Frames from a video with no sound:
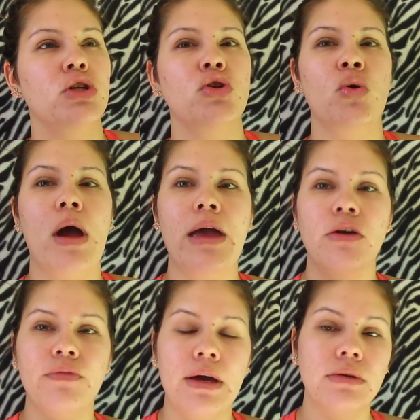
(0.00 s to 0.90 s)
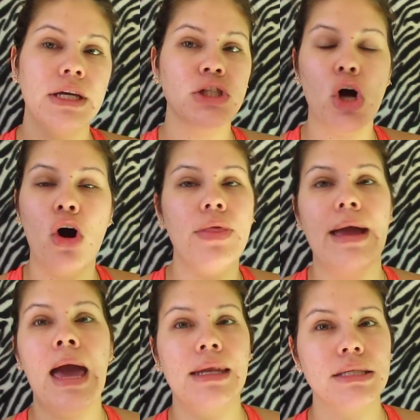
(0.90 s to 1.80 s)
you know, your foundation, all that
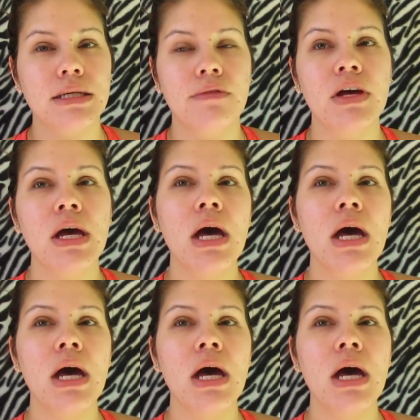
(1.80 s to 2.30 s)
kind of stuff.